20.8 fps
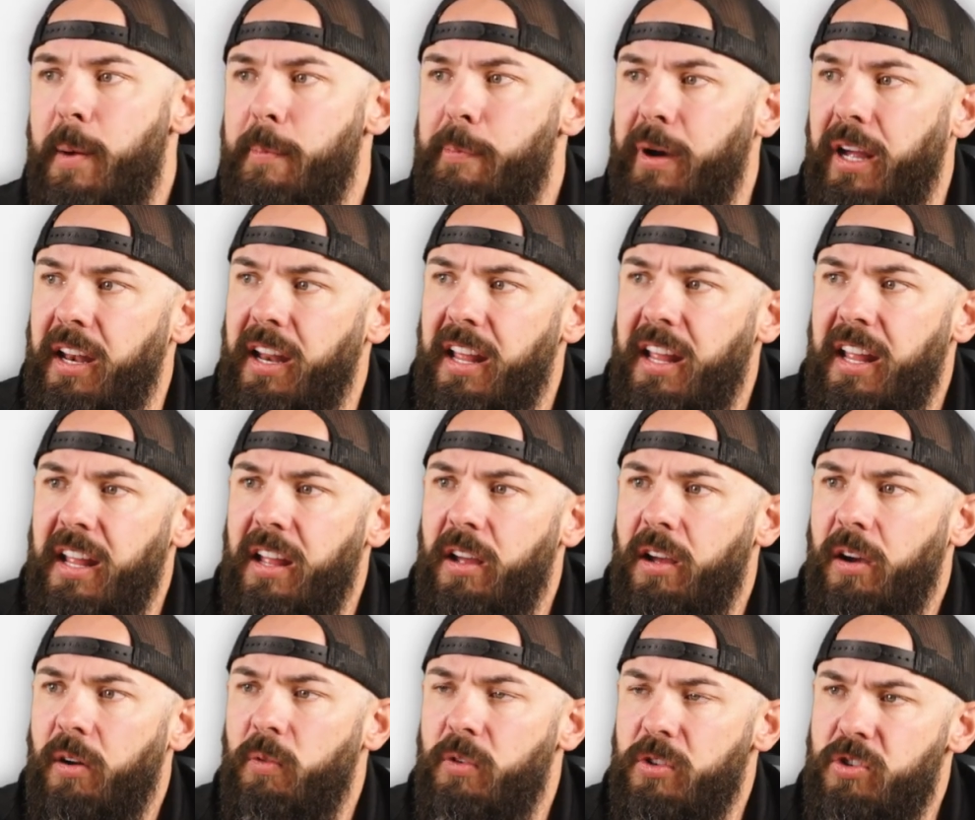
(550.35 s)
But
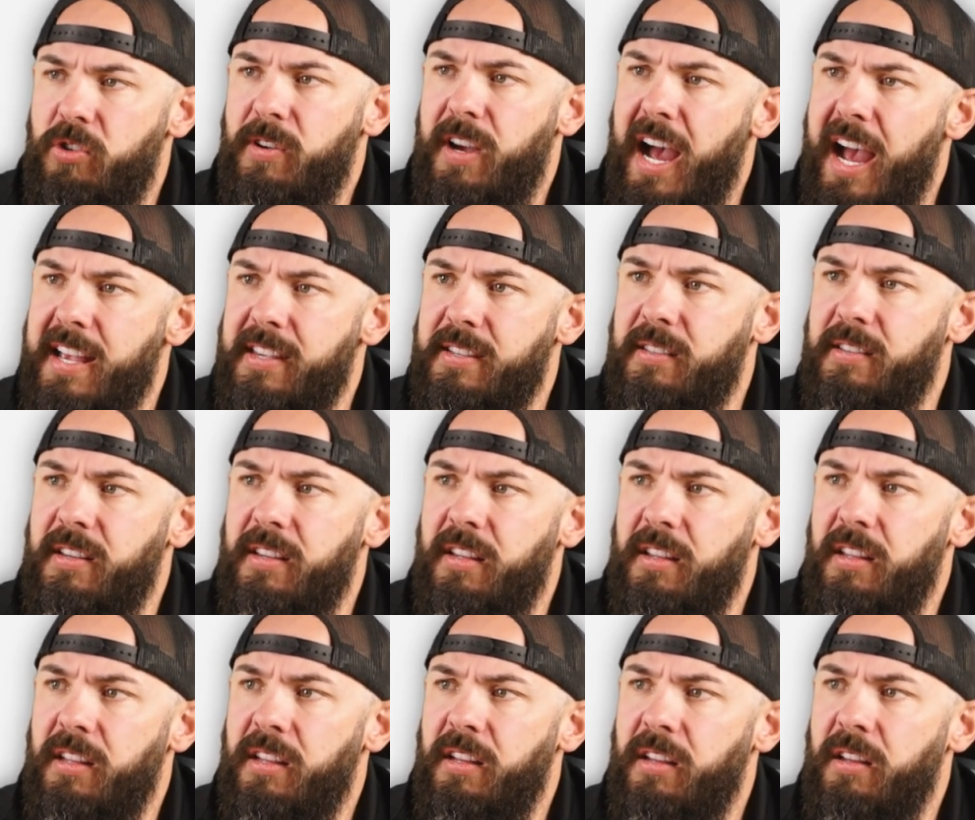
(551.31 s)
would you guys,
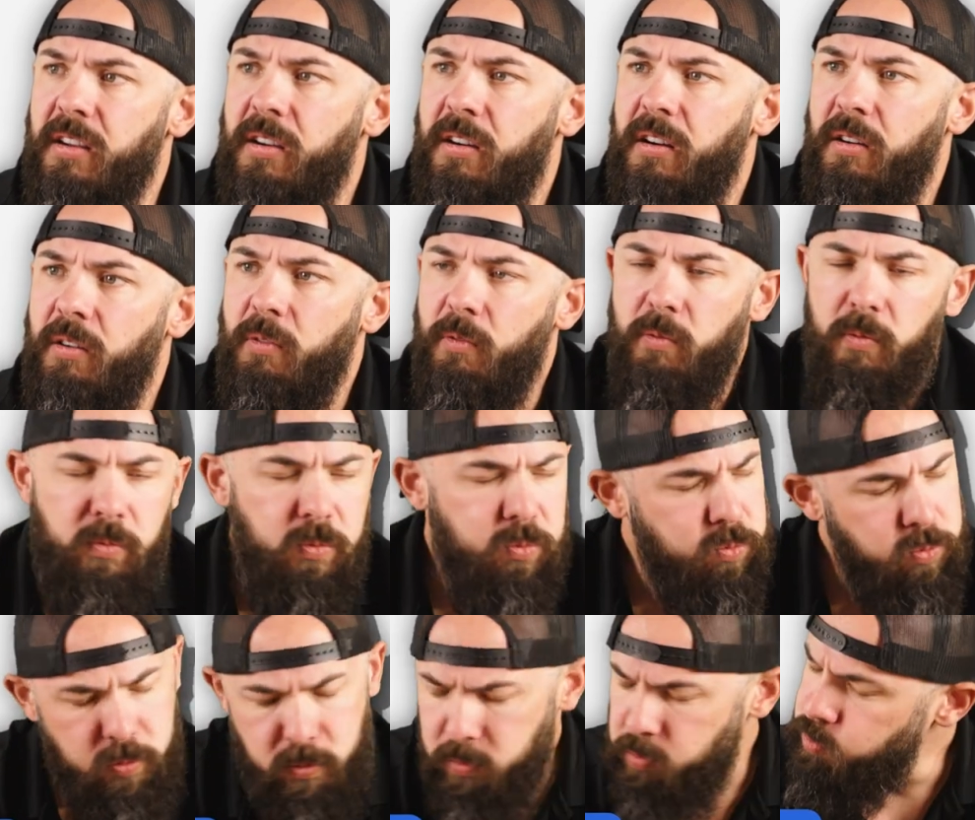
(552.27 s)

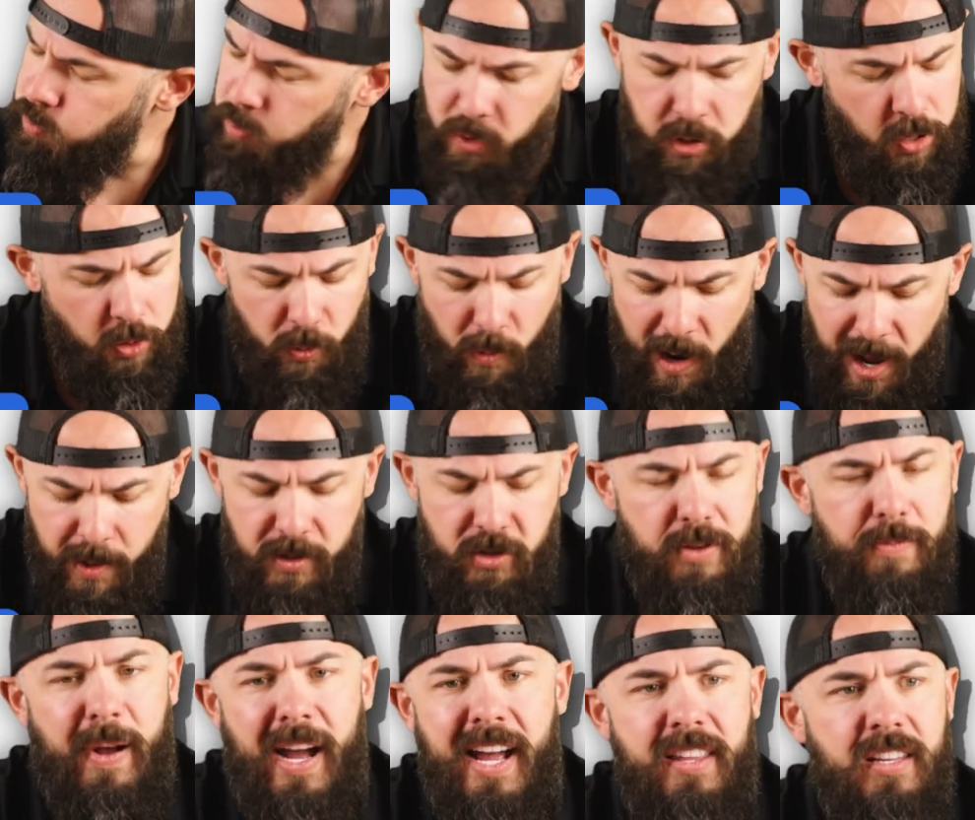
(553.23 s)
why would
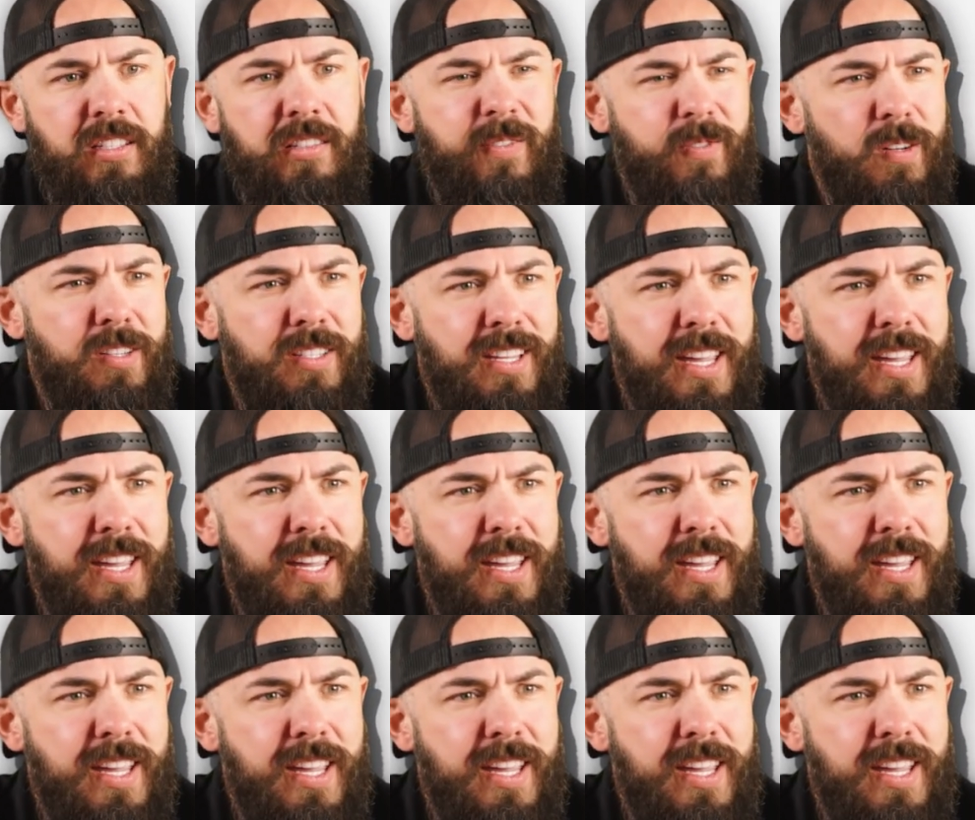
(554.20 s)
you buy this over a